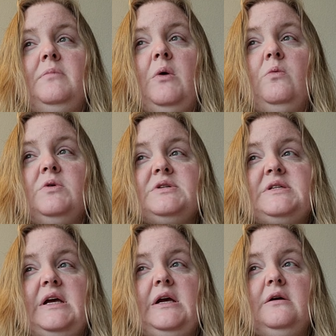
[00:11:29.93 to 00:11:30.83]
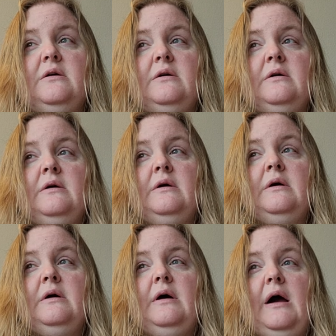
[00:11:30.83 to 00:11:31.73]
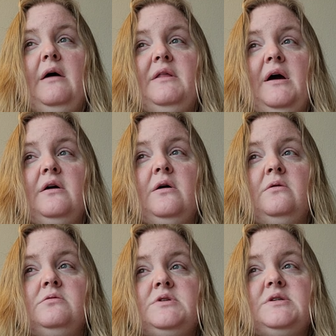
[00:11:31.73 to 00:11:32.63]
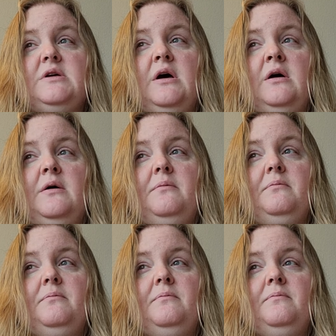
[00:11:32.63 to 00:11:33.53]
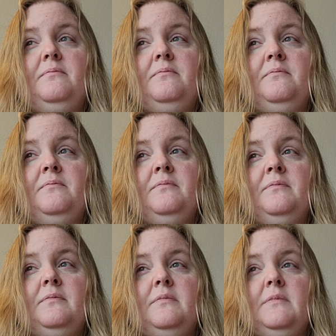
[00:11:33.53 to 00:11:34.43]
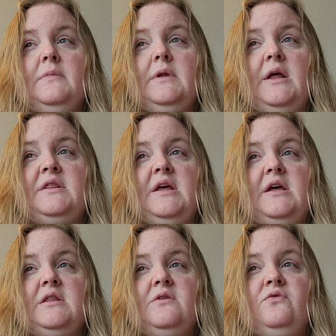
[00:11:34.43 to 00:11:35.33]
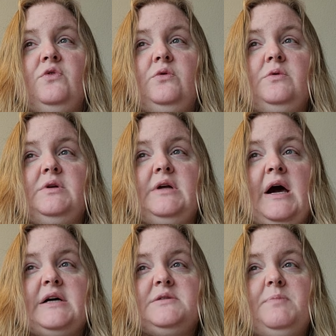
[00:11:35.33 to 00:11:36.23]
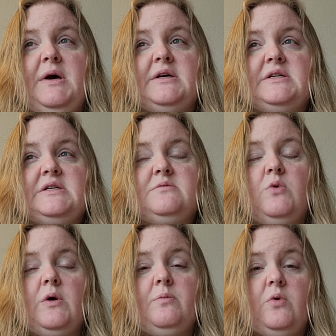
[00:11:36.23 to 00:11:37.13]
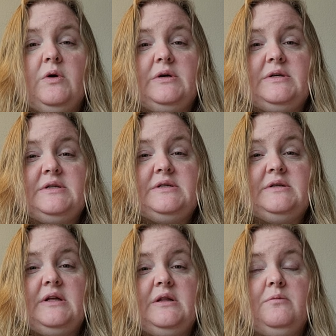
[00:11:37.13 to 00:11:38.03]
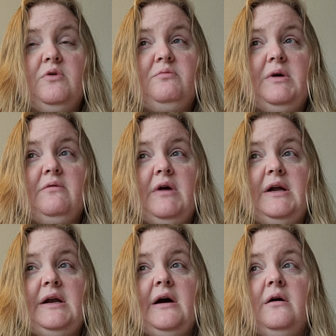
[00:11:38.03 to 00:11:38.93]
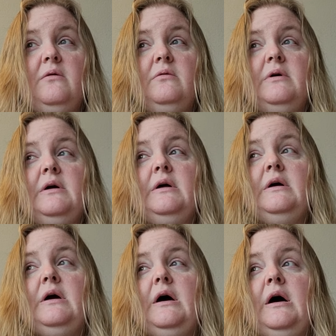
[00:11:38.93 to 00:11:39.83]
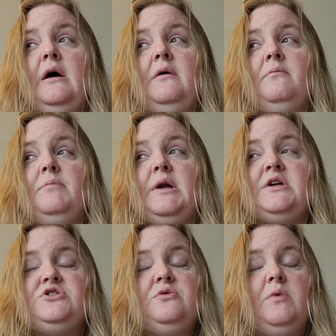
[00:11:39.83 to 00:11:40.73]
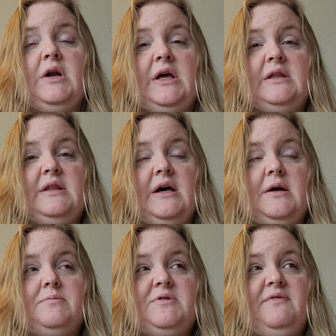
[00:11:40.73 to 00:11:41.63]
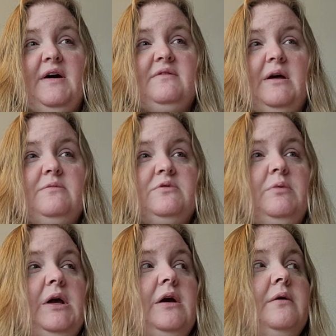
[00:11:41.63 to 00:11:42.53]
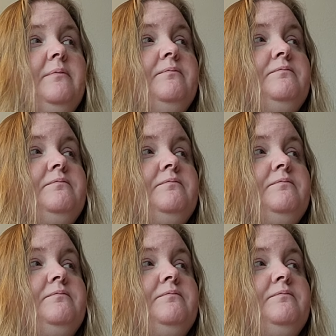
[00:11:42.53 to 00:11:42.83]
but we'll see how that goes. Um, I think the food aspect is more important than the movement right now, um, but I do want to get that up to five times a week.